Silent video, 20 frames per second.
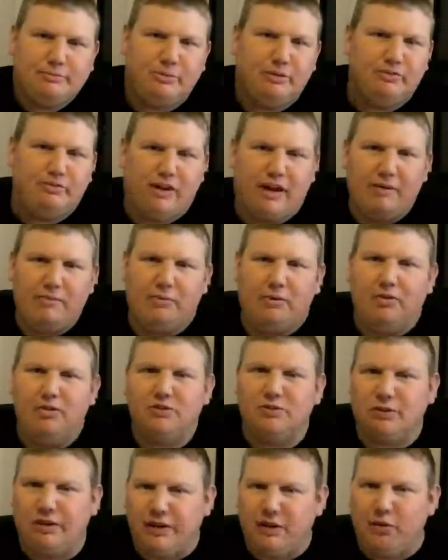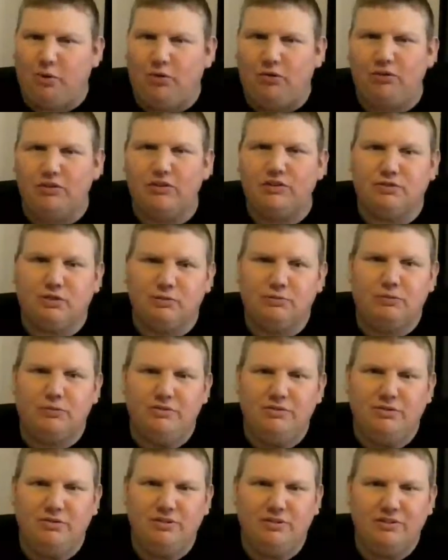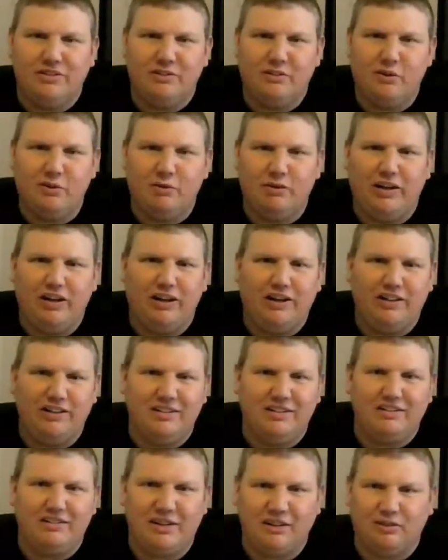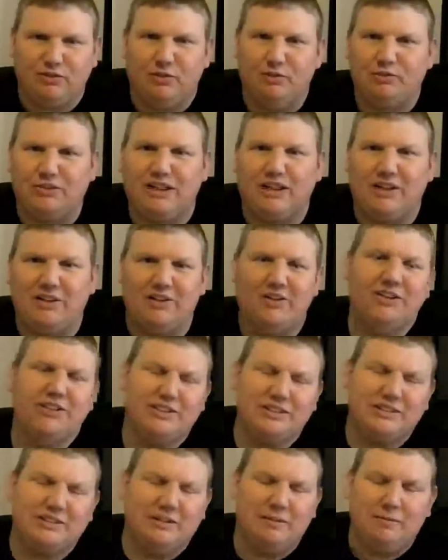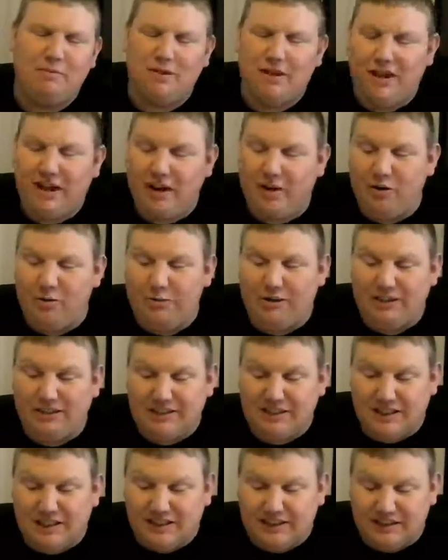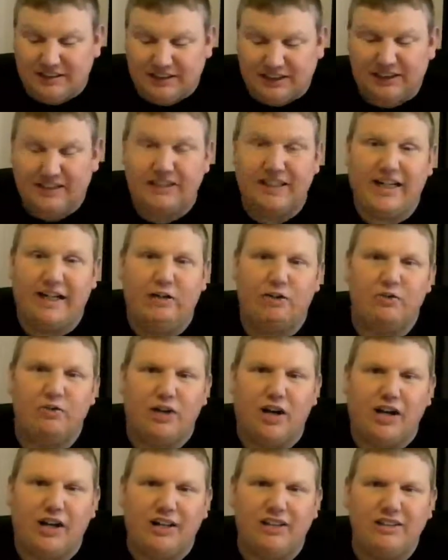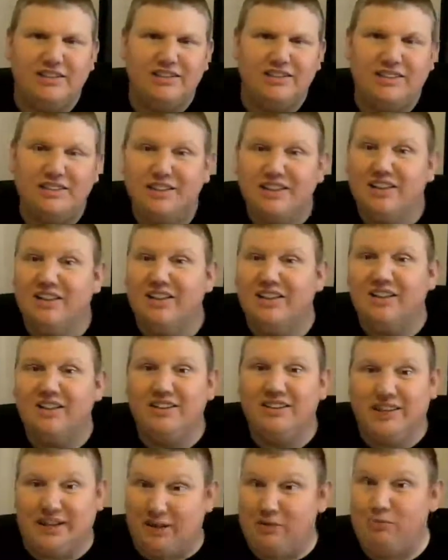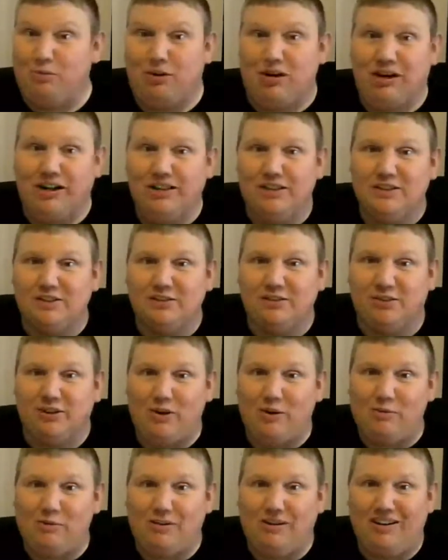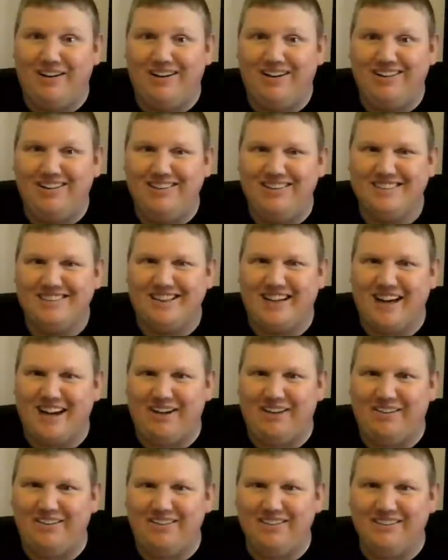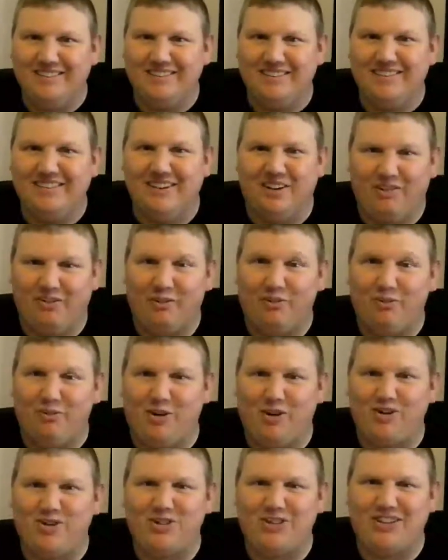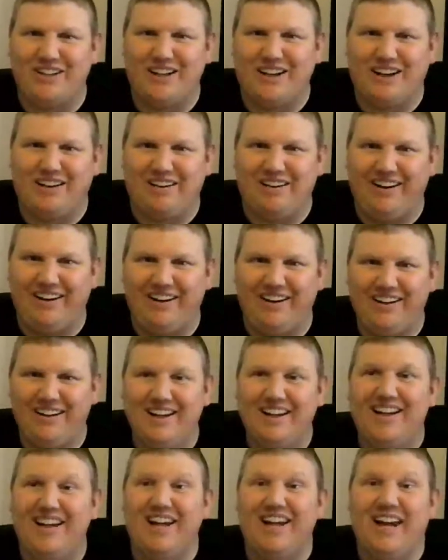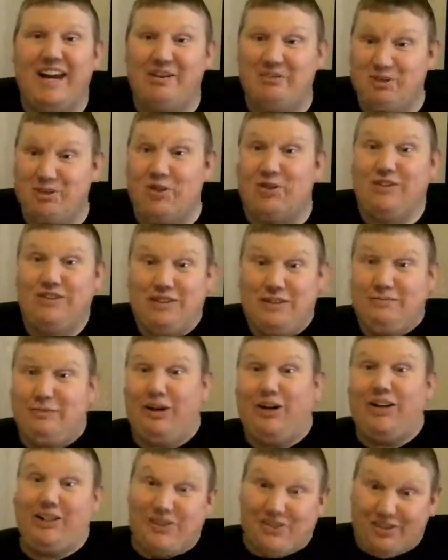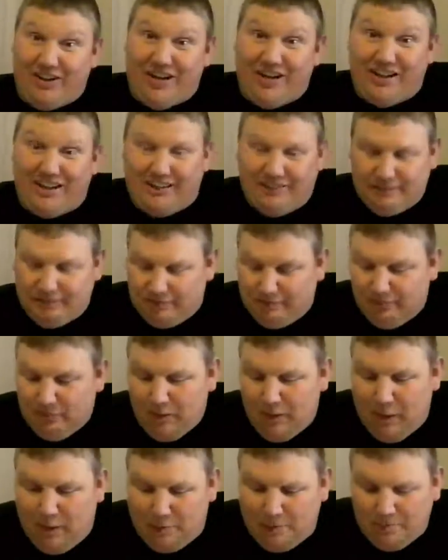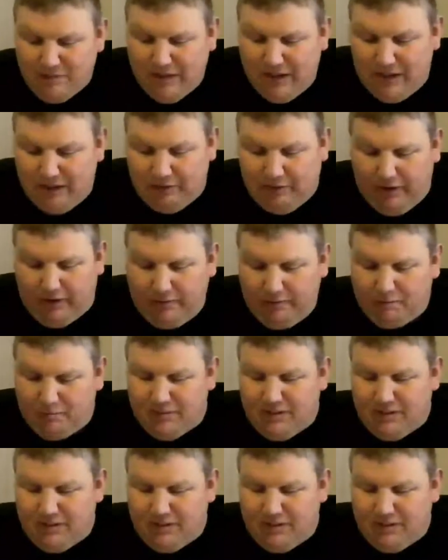but Vipers, Randy Orton from WWE is from St. Louis. It would have made sense, because like Seattle Dragons, Dana Bryan's from Seattle, or from the Washington area. He was known as the American Dragon. Anyway,